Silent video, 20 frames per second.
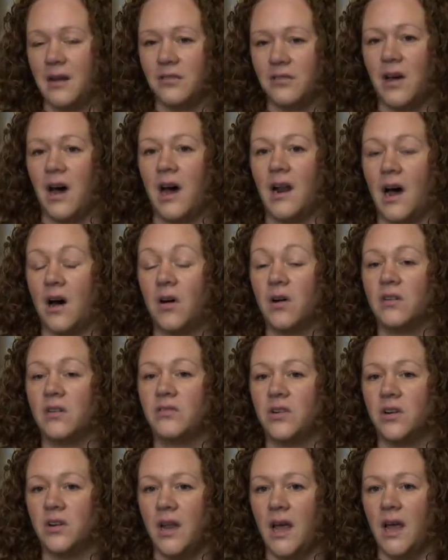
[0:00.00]
of cut out of
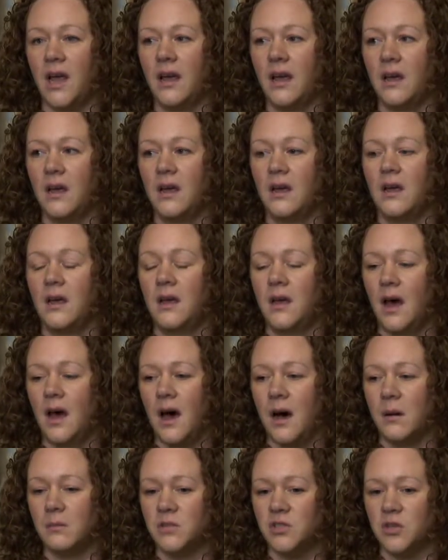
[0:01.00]
your day.
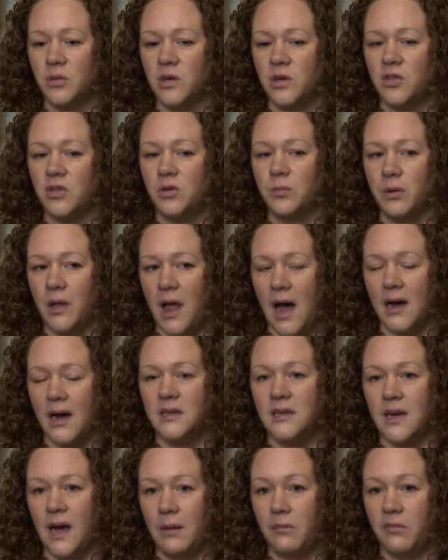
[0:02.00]
So we do block
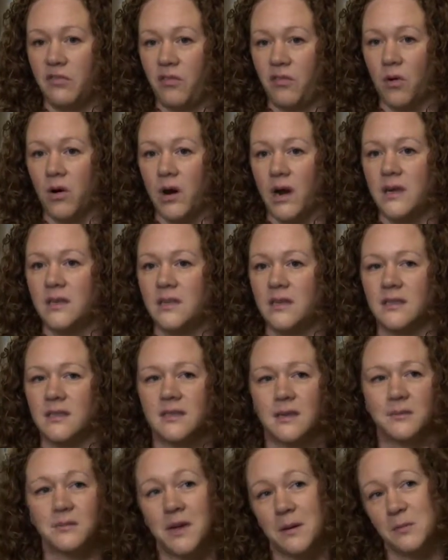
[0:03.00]
time for it. And
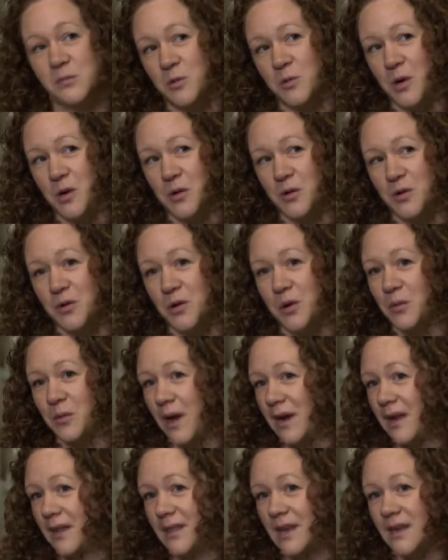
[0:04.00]
sometimes we don't do it
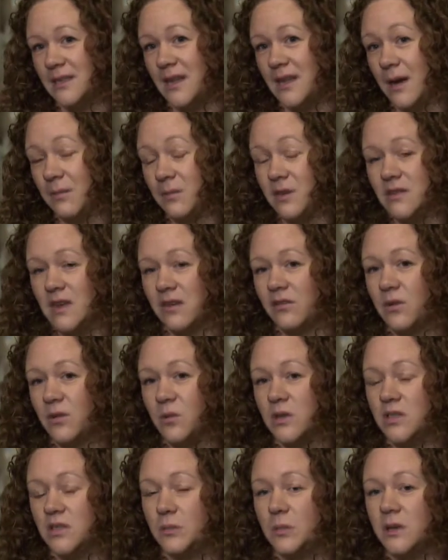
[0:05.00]
right at that time because
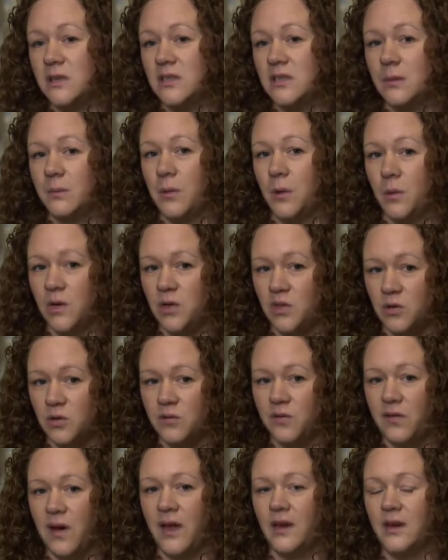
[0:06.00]
everyone's busy, but we do
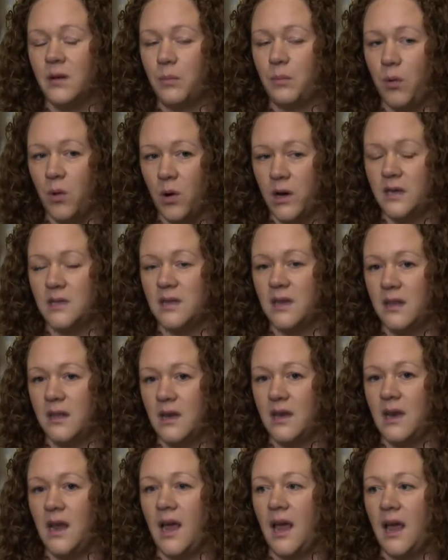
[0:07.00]
find a point in
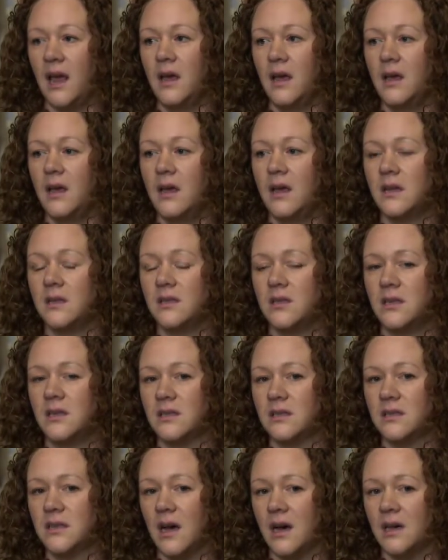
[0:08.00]
the day to
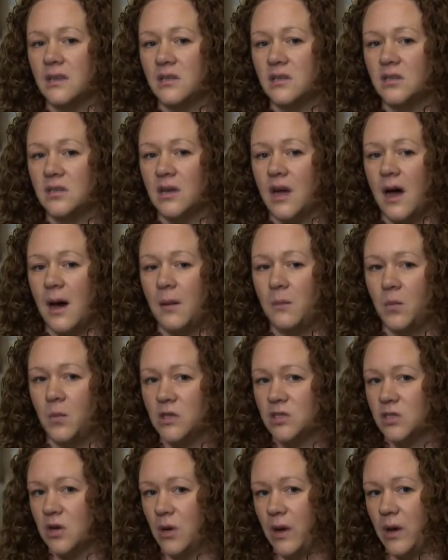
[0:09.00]
discuss
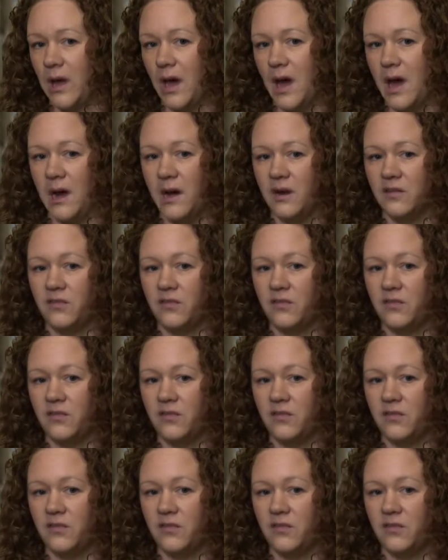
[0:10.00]
what's going on.